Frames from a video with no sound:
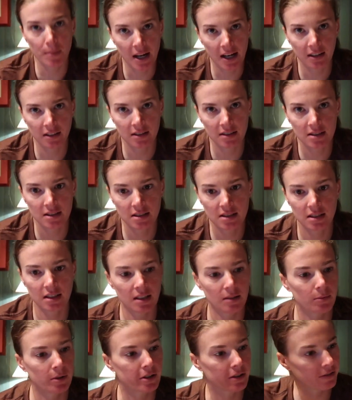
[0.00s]
magnets,
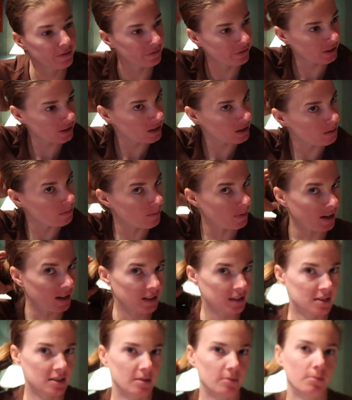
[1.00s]
and we couldn't find any
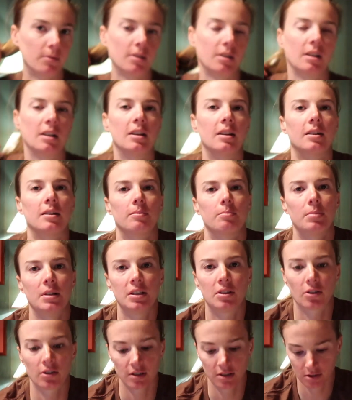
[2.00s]
magnets that really
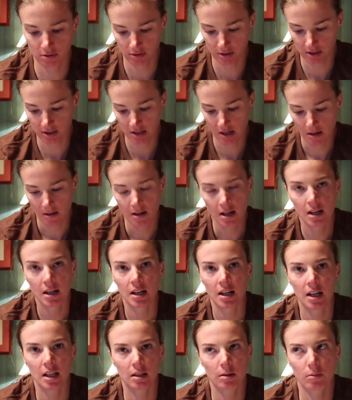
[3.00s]
piqued our interest,
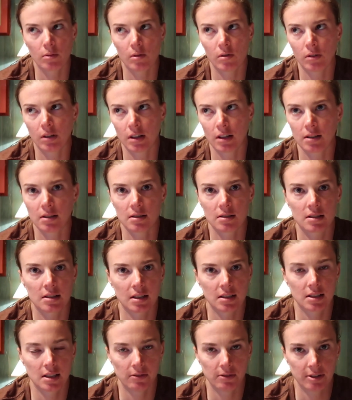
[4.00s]
and they were only like
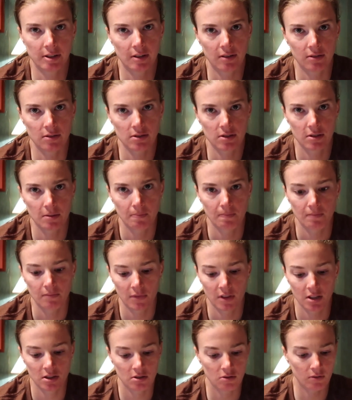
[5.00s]
six, seven dollars.
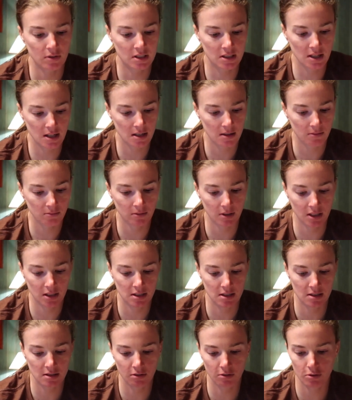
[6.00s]
So instead, we got
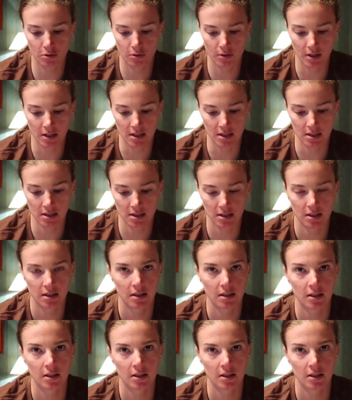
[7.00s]
these little trays,